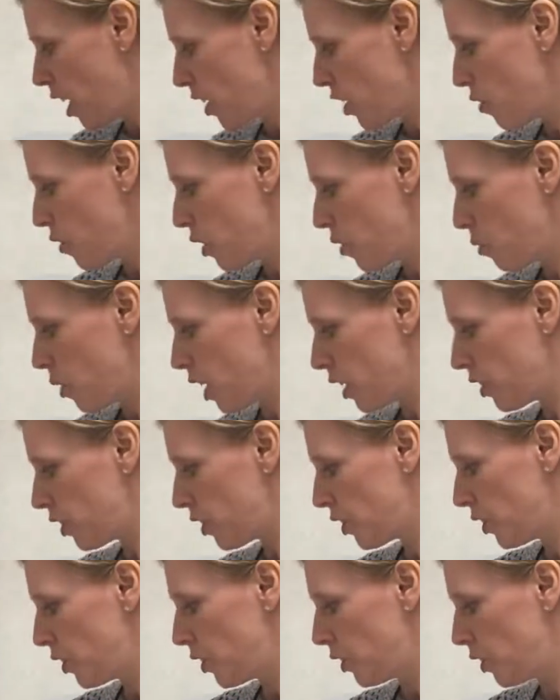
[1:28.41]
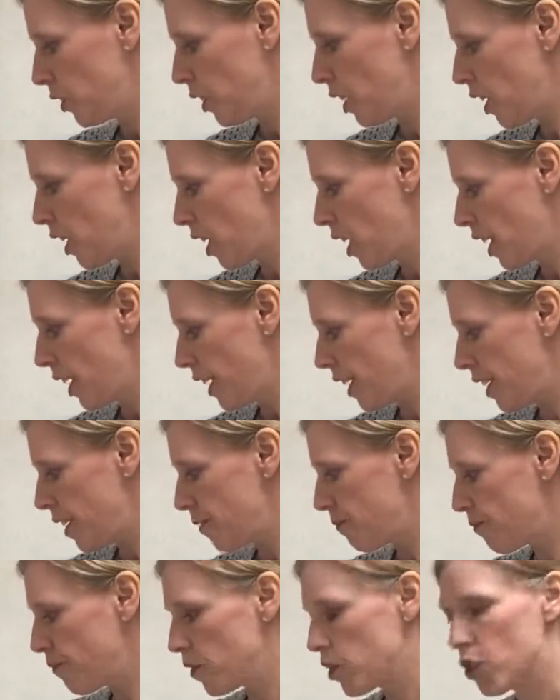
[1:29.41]
You would want to
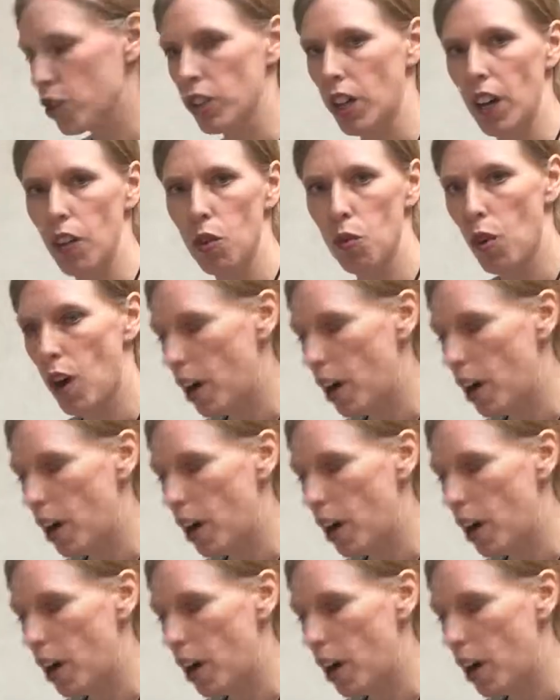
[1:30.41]
turn on the